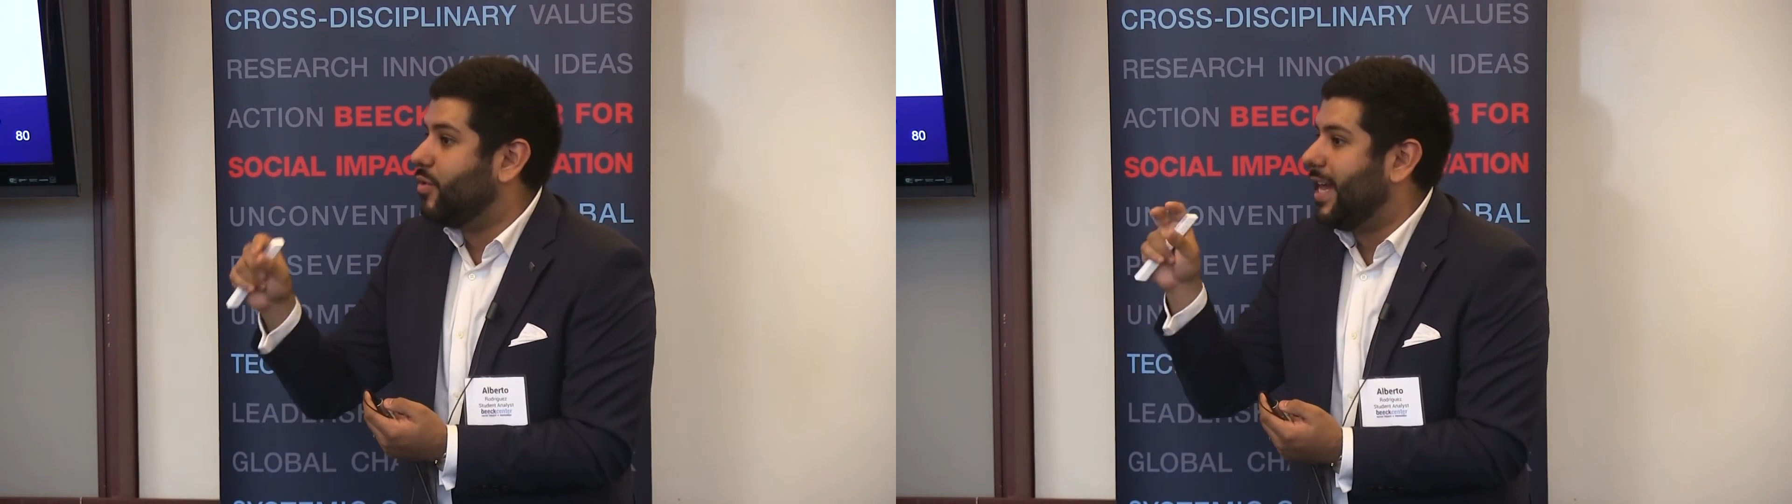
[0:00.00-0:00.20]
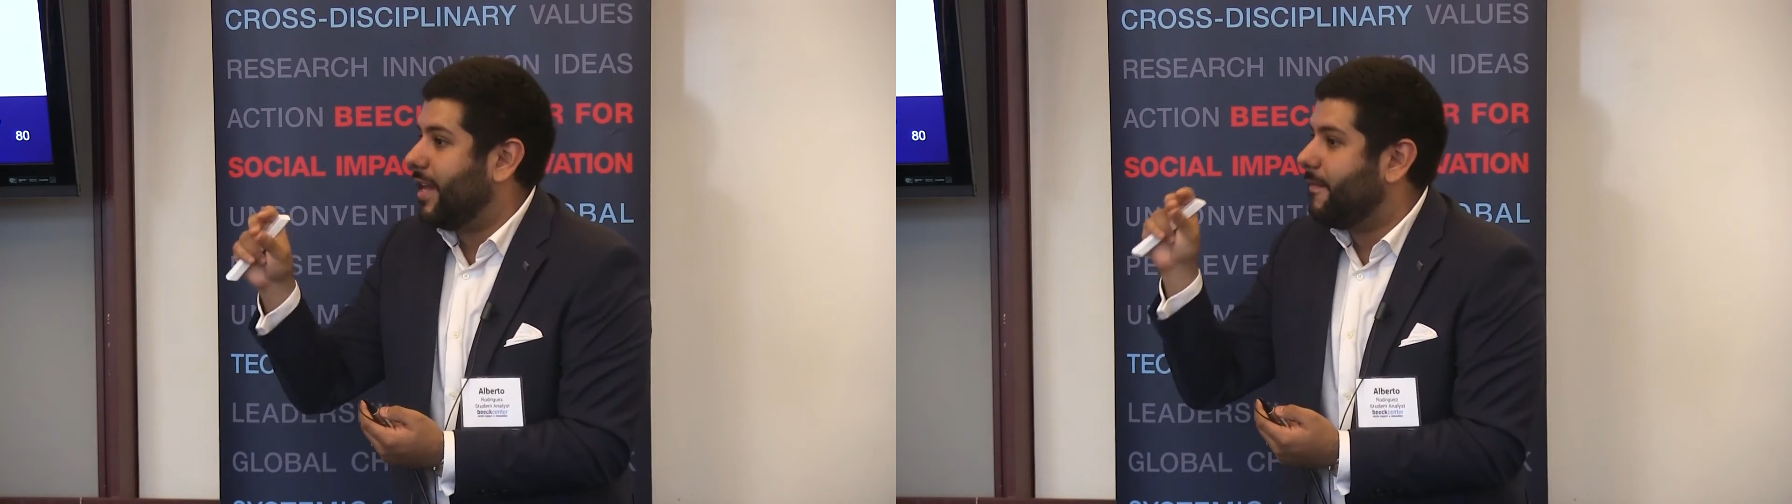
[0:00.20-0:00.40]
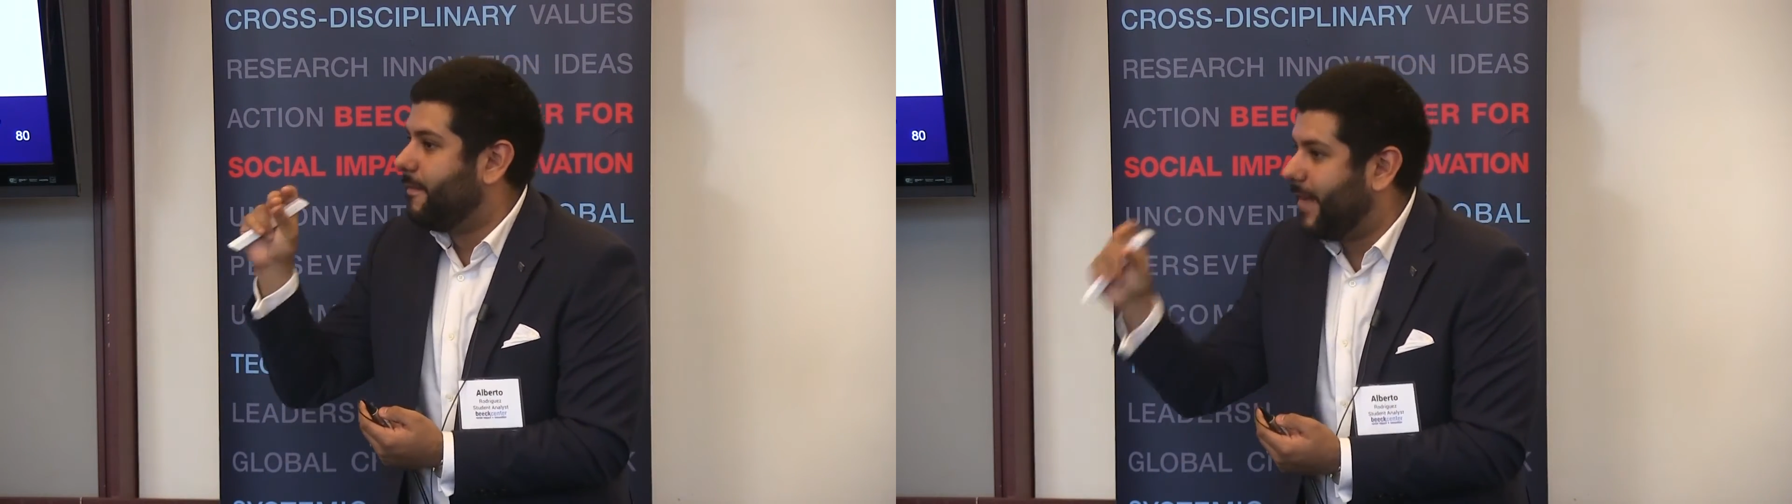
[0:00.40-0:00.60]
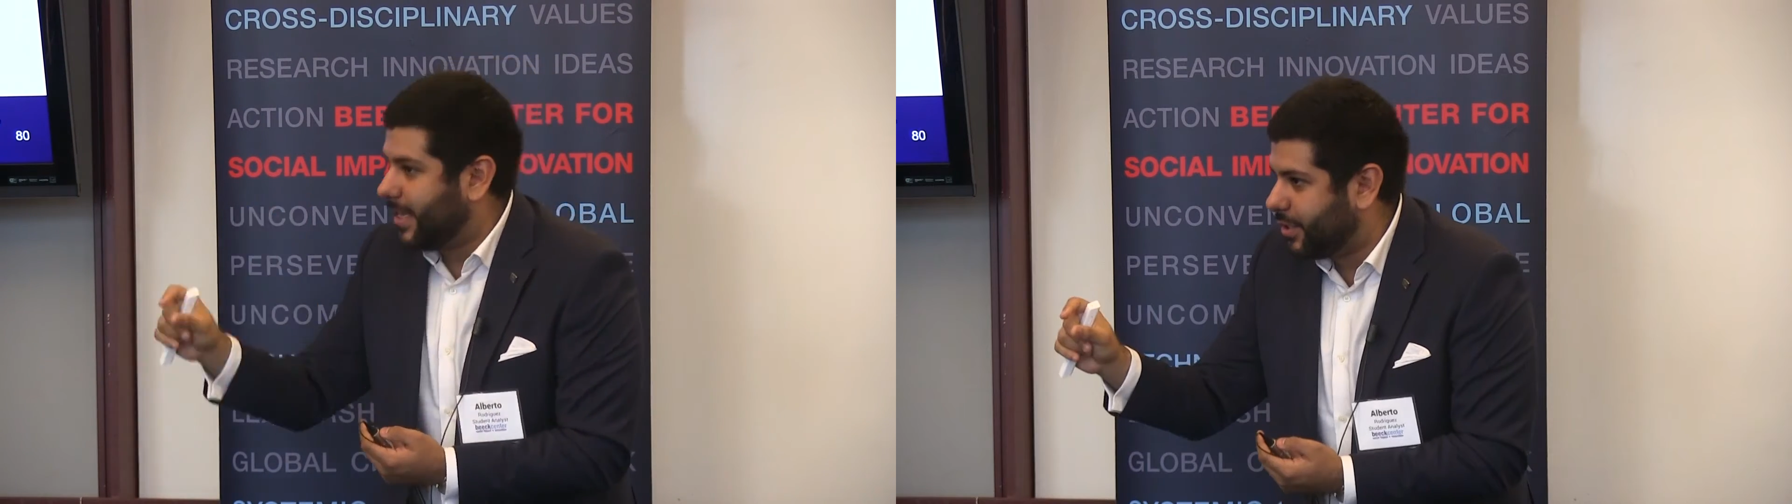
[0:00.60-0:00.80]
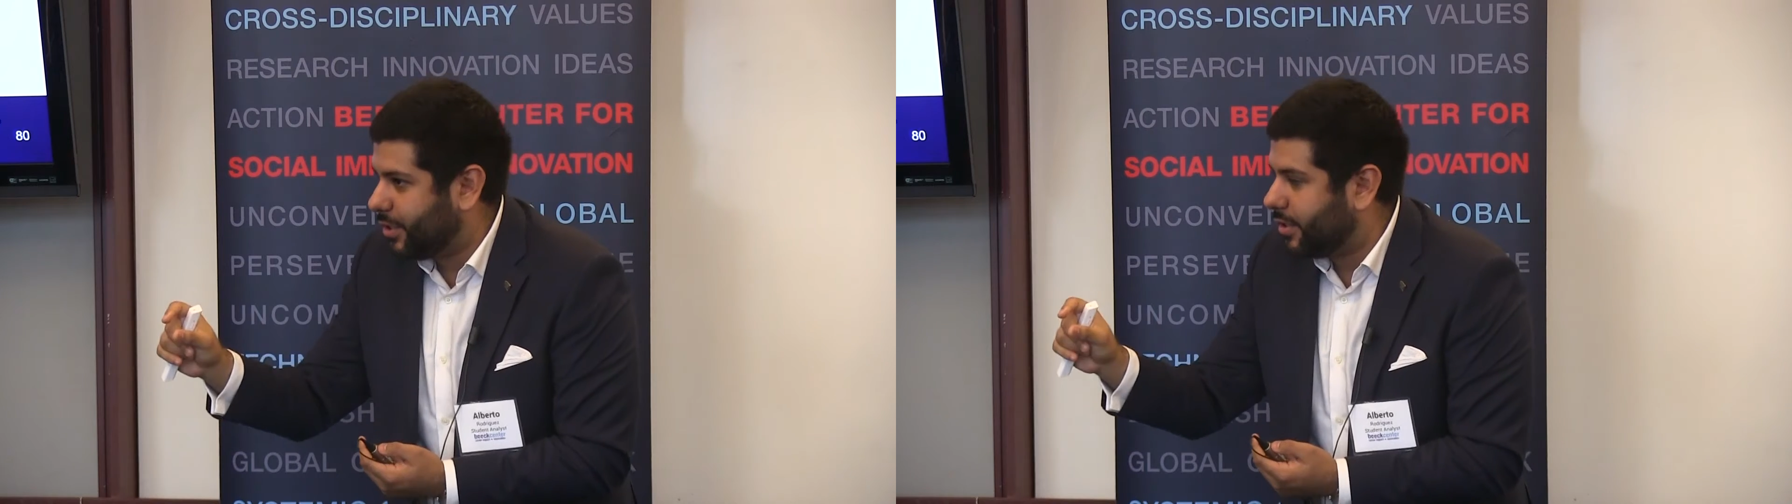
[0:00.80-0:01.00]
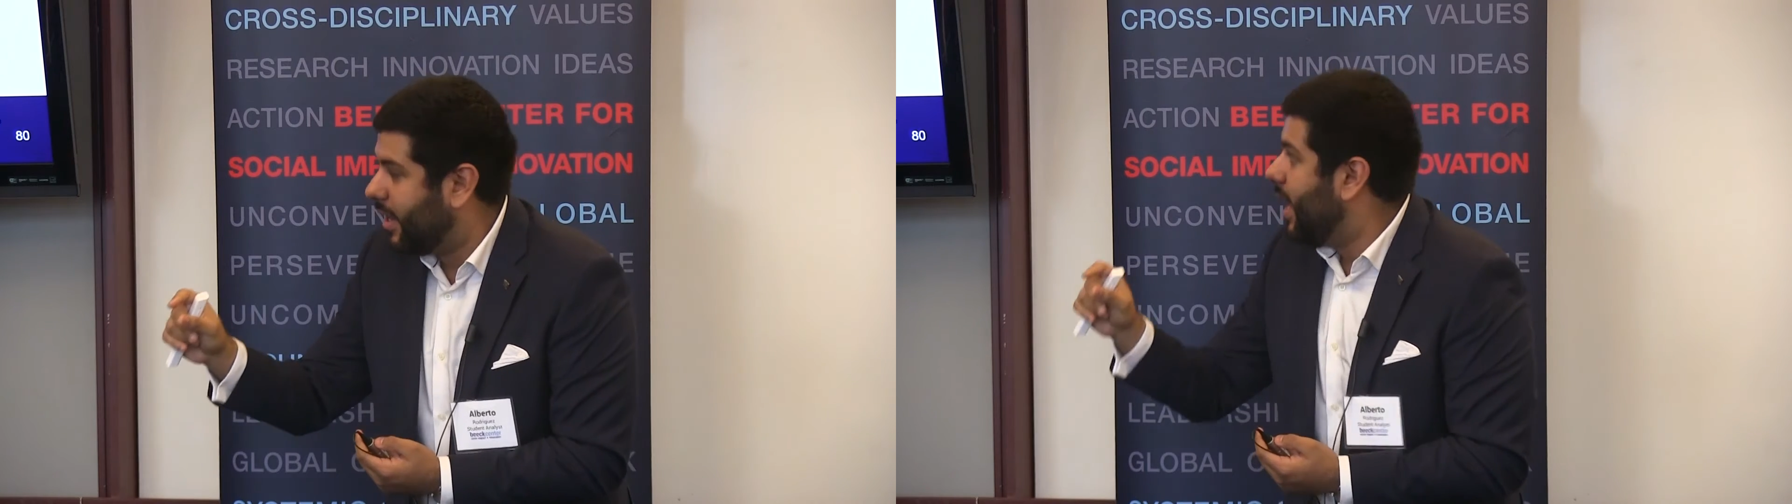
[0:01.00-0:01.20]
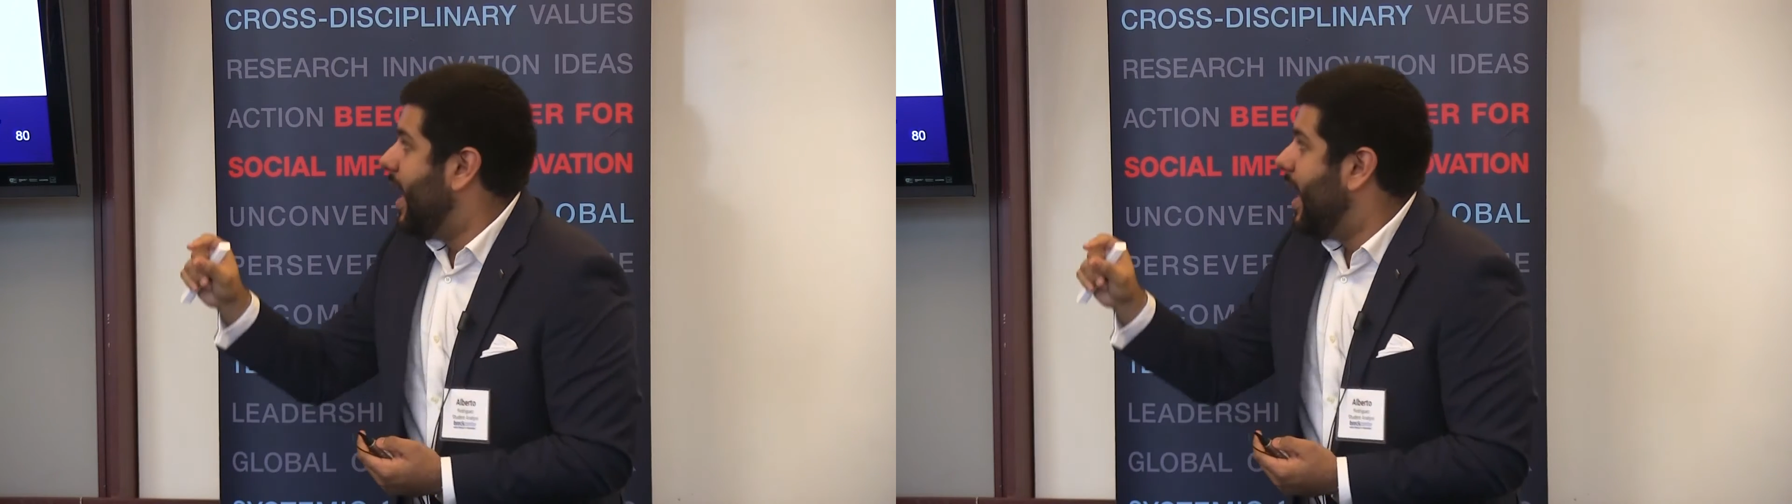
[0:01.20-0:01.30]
do that faster.